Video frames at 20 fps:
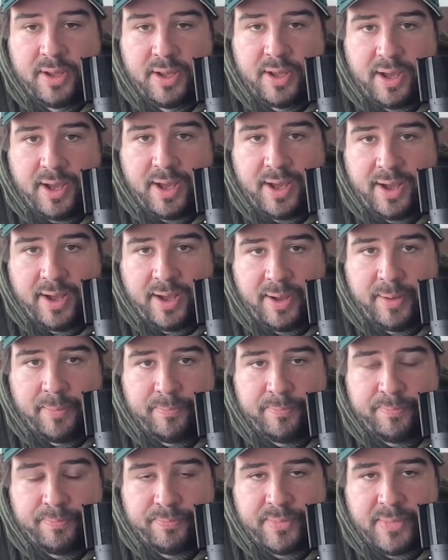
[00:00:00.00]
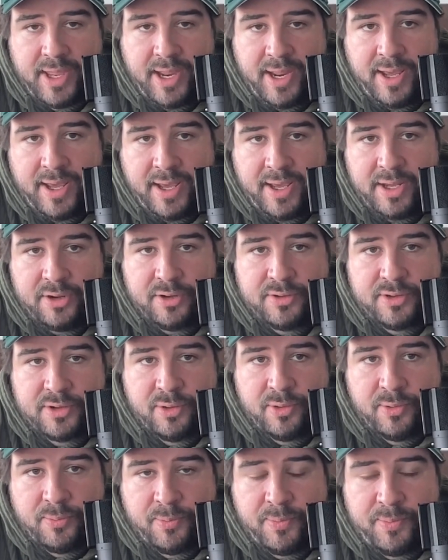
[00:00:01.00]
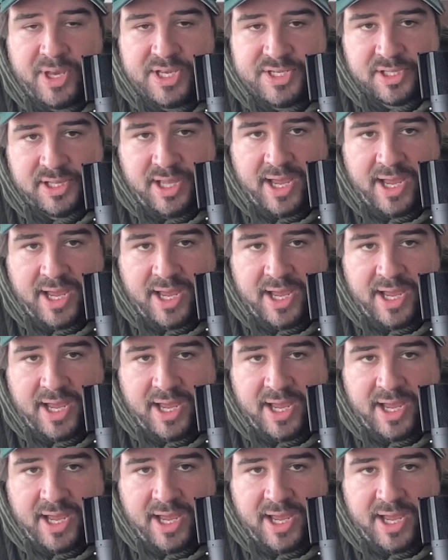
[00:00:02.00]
and basically